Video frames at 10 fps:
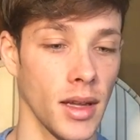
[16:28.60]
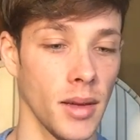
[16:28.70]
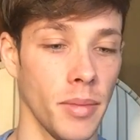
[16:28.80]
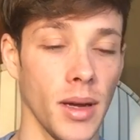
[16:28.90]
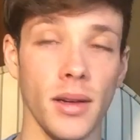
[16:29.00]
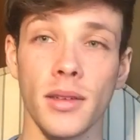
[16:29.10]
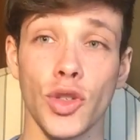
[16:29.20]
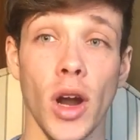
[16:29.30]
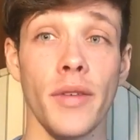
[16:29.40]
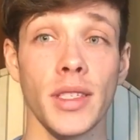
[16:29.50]
But
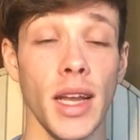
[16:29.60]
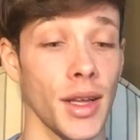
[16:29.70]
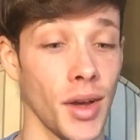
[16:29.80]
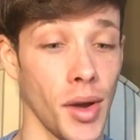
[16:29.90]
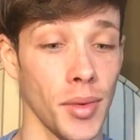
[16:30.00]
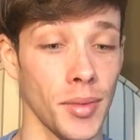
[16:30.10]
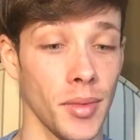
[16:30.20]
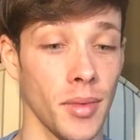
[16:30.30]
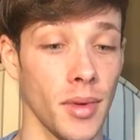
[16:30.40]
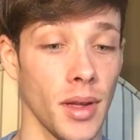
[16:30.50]
Travis let it go.
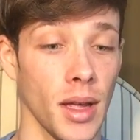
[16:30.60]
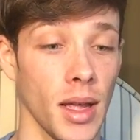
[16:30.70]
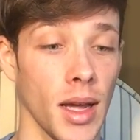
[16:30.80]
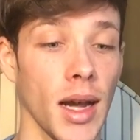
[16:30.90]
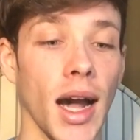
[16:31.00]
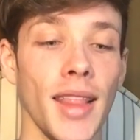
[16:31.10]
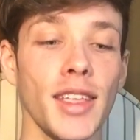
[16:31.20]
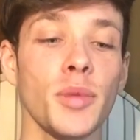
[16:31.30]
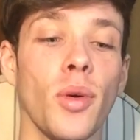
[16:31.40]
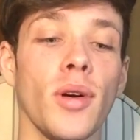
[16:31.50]
At
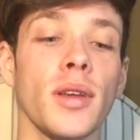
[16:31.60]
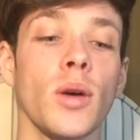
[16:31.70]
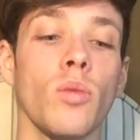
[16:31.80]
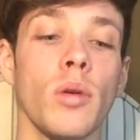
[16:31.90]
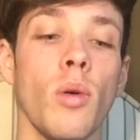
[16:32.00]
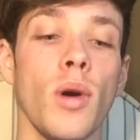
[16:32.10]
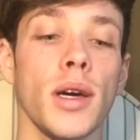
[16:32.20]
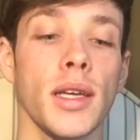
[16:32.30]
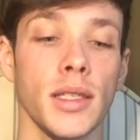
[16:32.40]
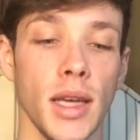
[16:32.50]
this point, we were
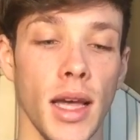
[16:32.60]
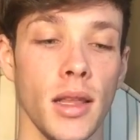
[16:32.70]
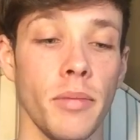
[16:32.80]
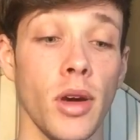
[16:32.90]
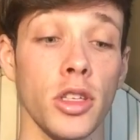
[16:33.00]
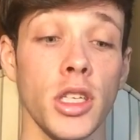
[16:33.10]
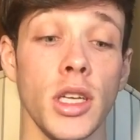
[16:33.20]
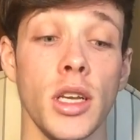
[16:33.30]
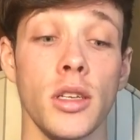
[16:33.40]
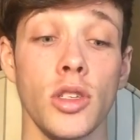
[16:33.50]
working together because she
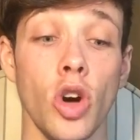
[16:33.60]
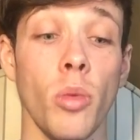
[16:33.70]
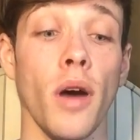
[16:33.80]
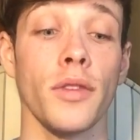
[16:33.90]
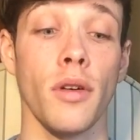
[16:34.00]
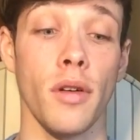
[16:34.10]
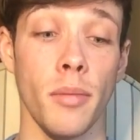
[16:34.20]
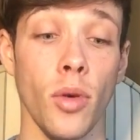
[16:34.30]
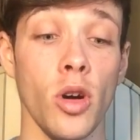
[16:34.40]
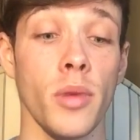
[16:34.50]
needed a job after her
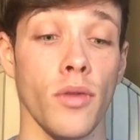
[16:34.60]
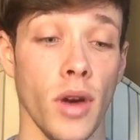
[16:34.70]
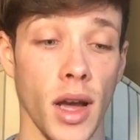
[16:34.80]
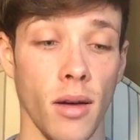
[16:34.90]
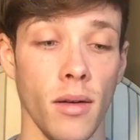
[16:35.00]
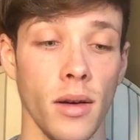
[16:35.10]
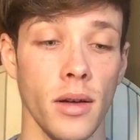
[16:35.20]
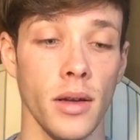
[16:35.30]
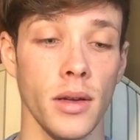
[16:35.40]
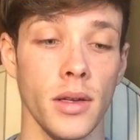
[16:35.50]
unemployment ran out
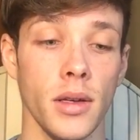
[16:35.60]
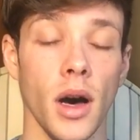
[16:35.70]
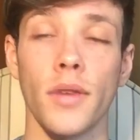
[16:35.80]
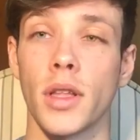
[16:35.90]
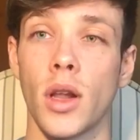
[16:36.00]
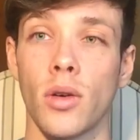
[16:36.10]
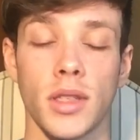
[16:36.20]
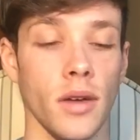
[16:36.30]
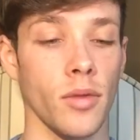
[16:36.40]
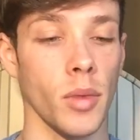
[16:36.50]
after the
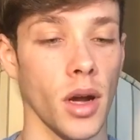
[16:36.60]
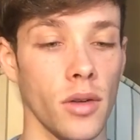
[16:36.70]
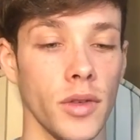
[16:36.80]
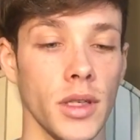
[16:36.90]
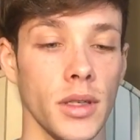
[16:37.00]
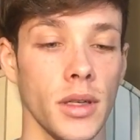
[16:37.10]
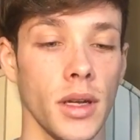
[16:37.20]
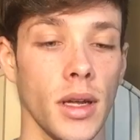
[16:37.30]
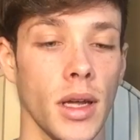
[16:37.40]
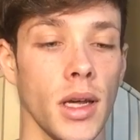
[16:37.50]
lockdown from COVID.
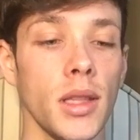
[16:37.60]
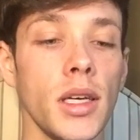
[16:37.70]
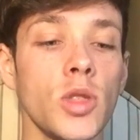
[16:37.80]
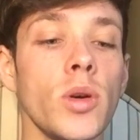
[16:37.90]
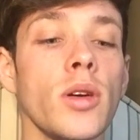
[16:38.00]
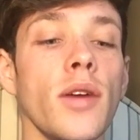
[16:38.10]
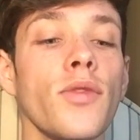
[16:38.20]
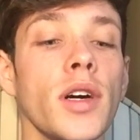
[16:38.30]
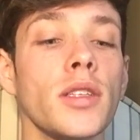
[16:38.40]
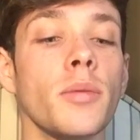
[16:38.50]
Things were good at
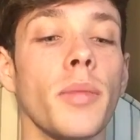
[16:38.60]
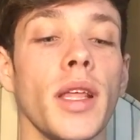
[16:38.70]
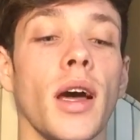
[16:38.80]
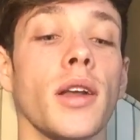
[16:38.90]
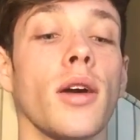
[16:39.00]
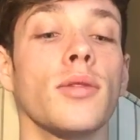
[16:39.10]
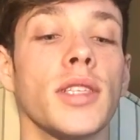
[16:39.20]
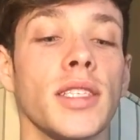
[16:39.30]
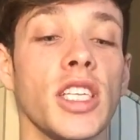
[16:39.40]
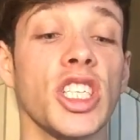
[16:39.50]
first, but then I
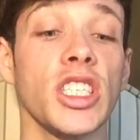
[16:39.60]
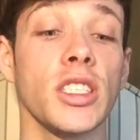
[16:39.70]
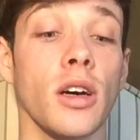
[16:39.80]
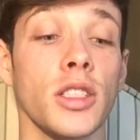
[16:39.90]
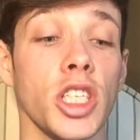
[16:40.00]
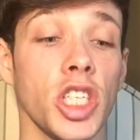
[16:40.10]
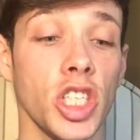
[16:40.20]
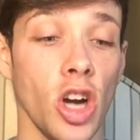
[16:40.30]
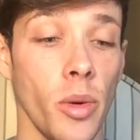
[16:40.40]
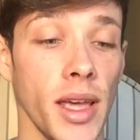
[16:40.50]
noticed she started
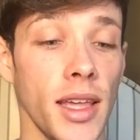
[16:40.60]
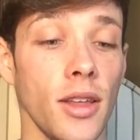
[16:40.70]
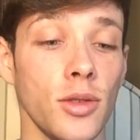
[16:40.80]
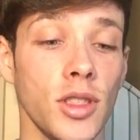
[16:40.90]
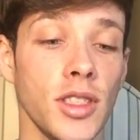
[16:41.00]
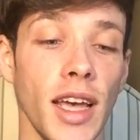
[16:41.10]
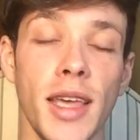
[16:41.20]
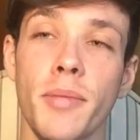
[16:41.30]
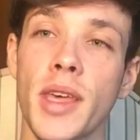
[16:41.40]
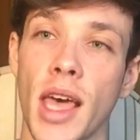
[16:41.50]
showing those
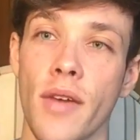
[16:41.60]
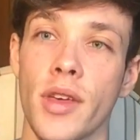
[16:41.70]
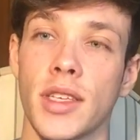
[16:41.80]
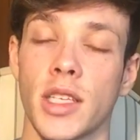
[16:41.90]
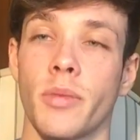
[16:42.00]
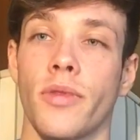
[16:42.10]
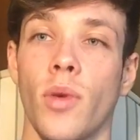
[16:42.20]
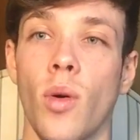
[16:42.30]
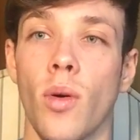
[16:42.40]
same behaviors as before.